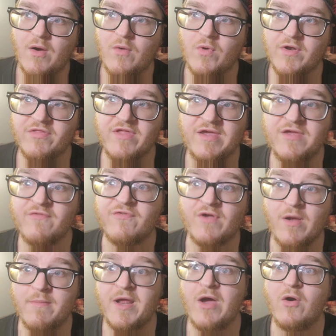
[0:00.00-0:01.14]
want to thank you for
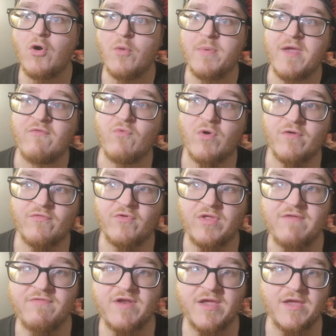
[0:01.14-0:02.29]
coming out. Hope you have a wonderful
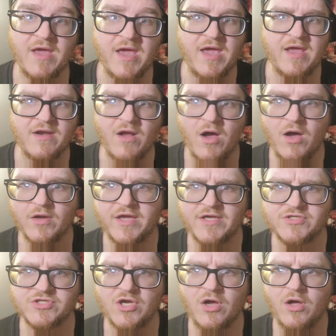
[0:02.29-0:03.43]
evening, and I'll
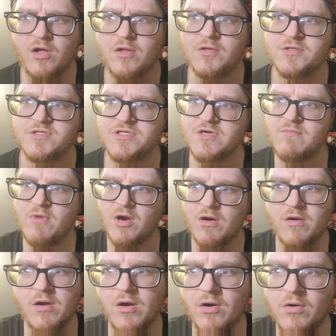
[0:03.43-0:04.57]
catch y'all
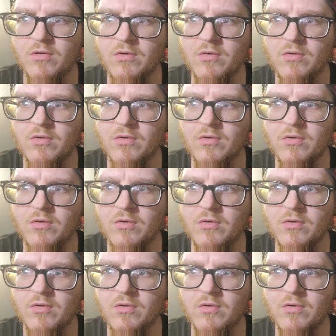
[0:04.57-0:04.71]
tomorrow.